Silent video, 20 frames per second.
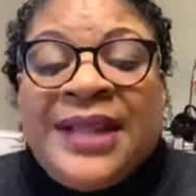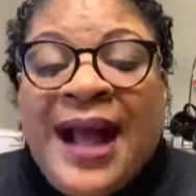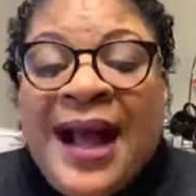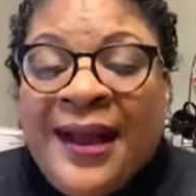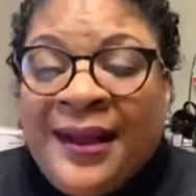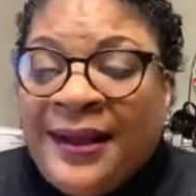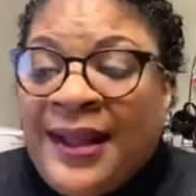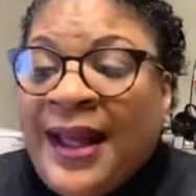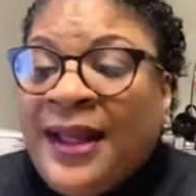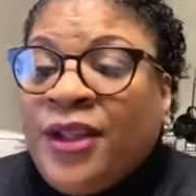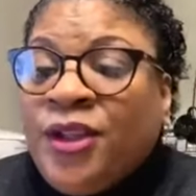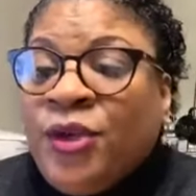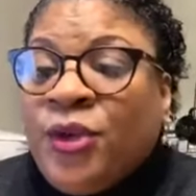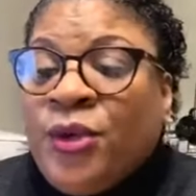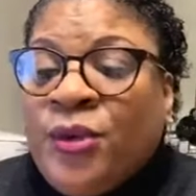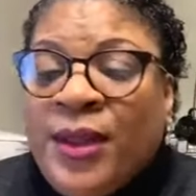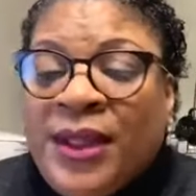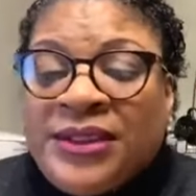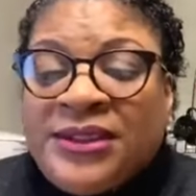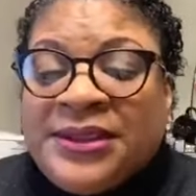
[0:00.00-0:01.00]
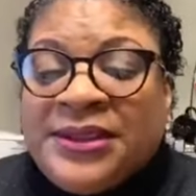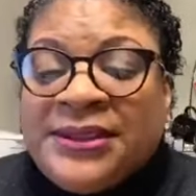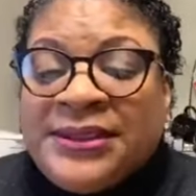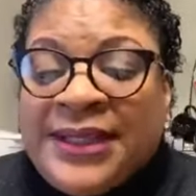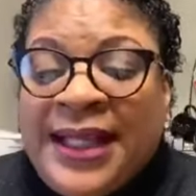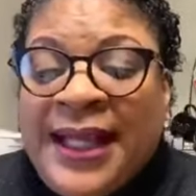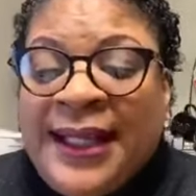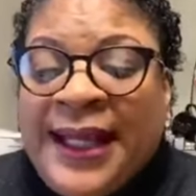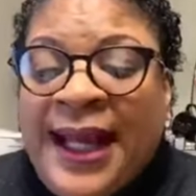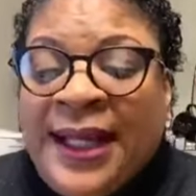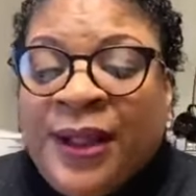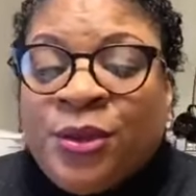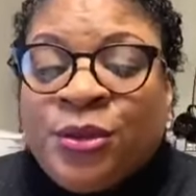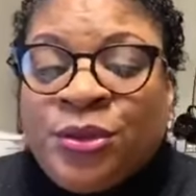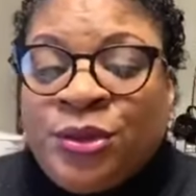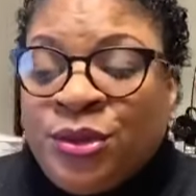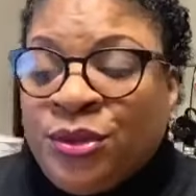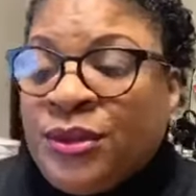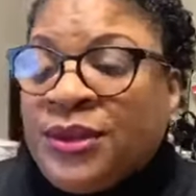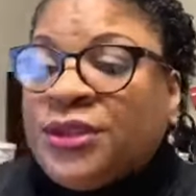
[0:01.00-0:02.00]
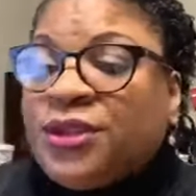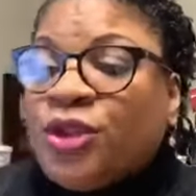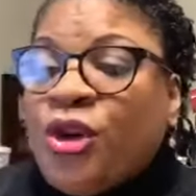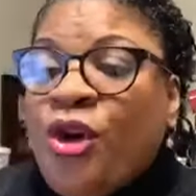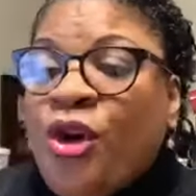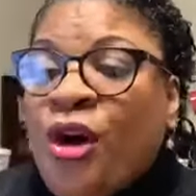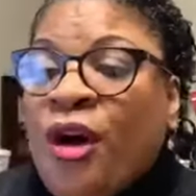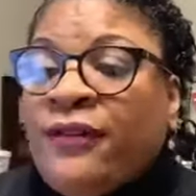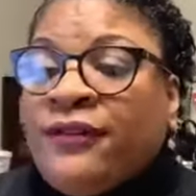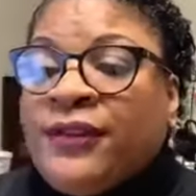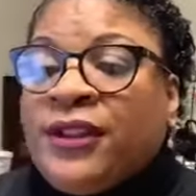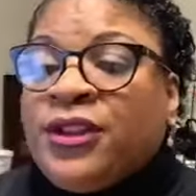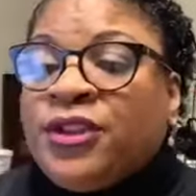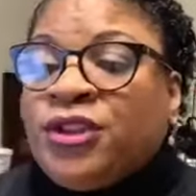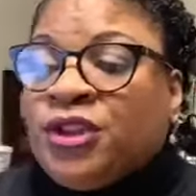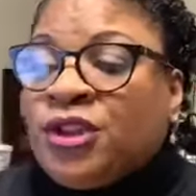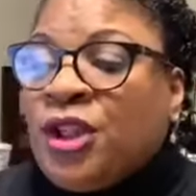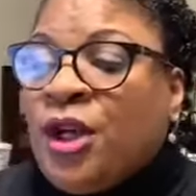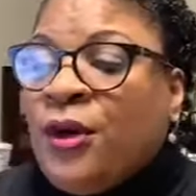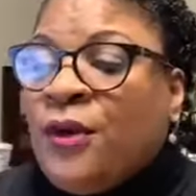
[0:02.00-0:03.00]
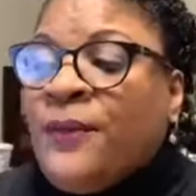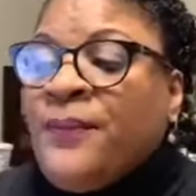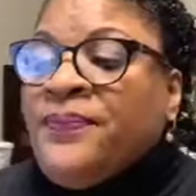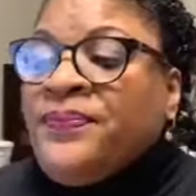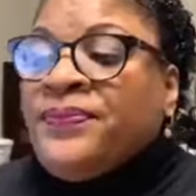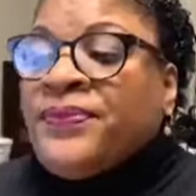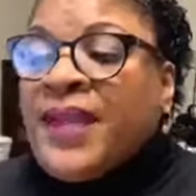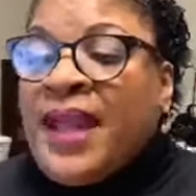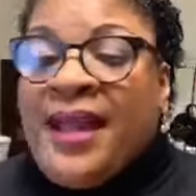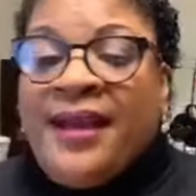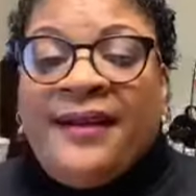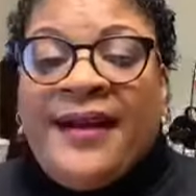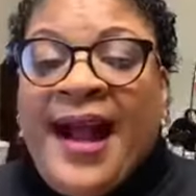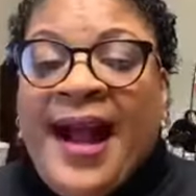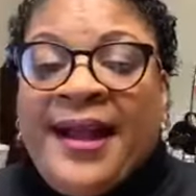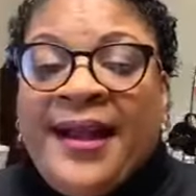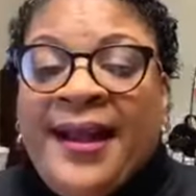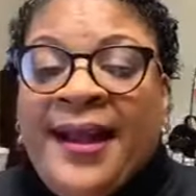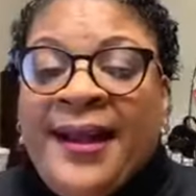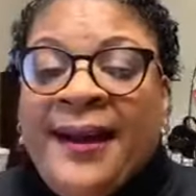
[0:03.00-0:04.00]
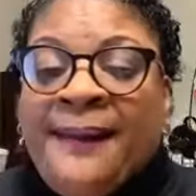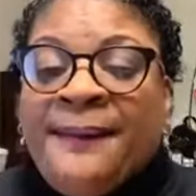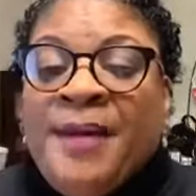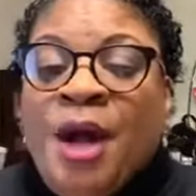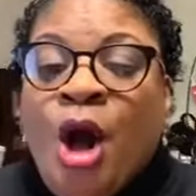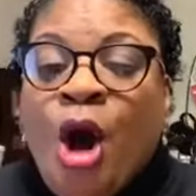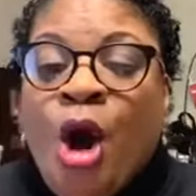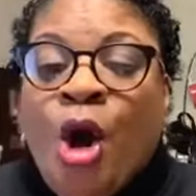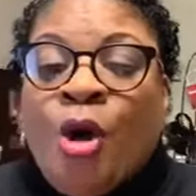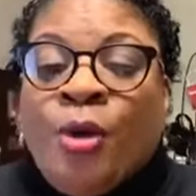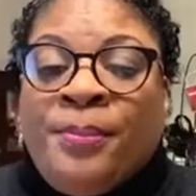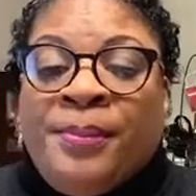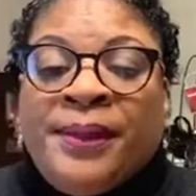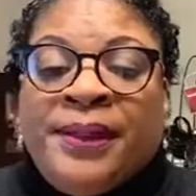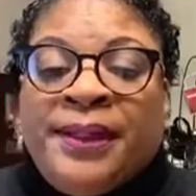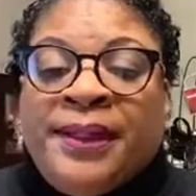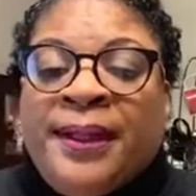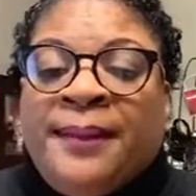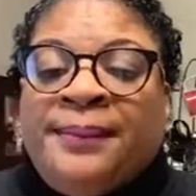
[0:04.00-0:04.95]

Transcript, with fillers: I like your questions, and I don't do this often, so here I am opening up.